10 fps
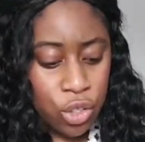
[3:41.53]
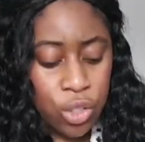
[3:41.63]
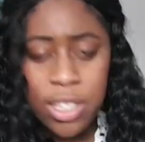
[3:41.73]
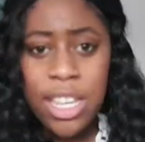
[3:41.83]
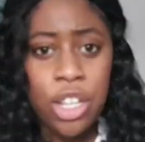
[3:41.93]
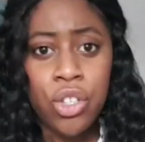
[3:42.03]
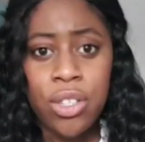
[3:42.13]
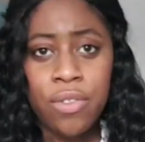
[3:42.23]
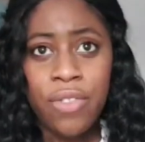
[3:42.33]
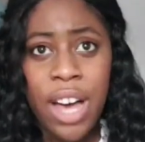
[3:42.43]
Just take
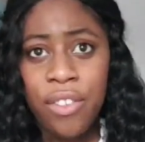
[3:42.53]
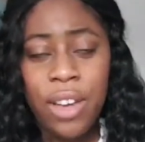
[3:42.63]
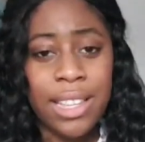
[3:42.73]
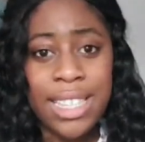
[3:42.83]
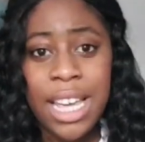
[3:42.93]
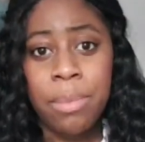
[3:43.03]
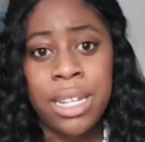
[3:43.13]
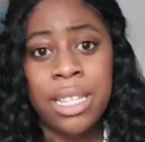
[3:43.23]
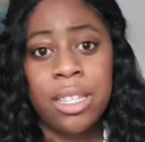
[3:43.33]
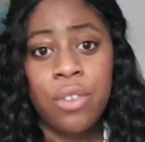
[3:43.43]
5 and 10
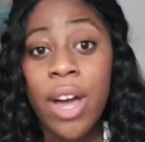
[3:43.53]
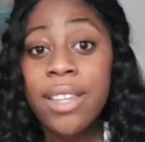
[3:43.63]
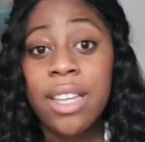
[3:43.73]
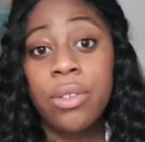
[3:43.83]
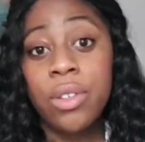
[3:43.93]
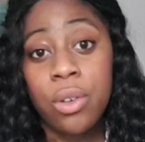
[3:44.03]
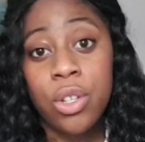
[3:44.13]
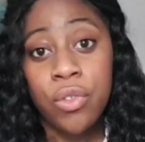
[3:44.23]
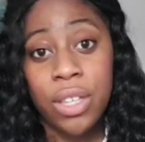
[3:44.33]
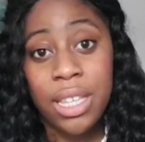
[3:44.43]
minutes, write down your
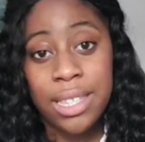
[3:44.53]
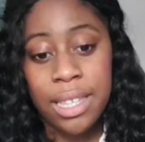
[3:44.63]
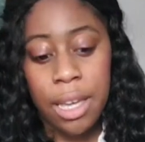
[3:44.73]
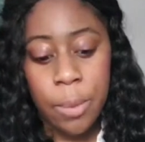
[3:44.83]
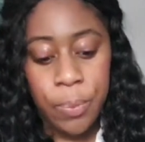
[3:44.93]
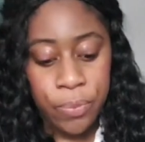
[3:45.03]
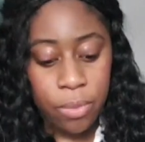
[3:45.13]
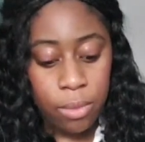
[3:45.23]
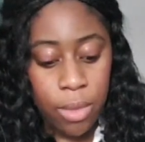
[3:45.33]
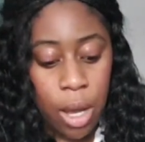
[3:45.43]
goals for this year.
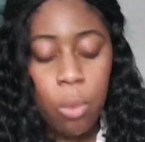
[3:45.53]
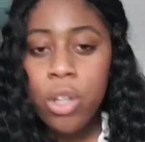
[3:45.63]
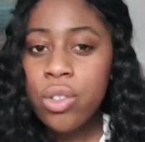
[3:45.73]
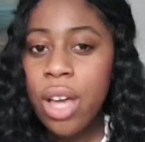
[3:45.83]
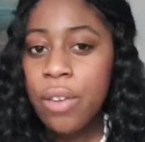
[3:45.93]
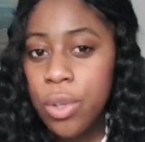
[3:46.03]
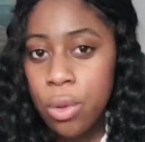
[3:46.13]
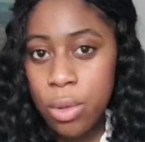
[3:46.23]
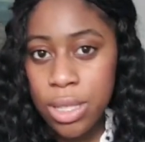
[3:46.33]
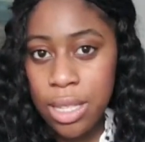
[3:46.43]
And once you have
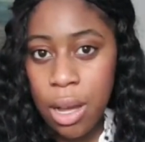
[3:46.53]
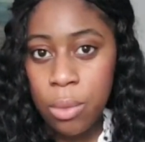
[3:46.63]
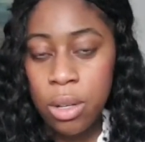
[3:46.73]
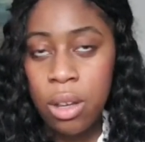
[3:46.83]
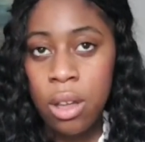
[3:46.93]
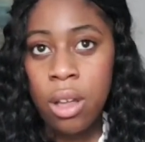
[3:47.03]
your goals down,